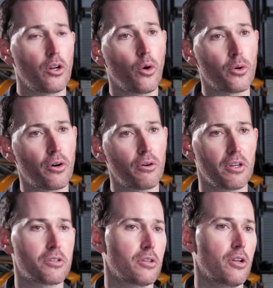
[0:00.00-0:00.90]
owner
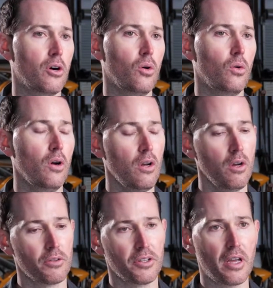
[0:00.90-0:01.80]
doesn't know,
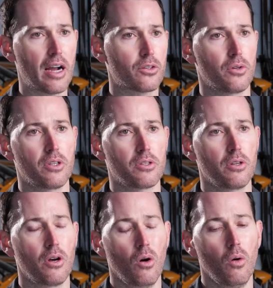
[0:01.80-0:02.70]
the doctor doesn't
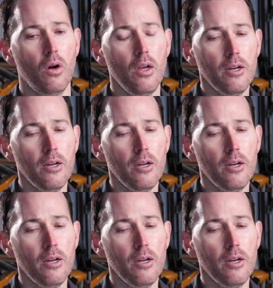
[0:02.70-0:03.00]
know.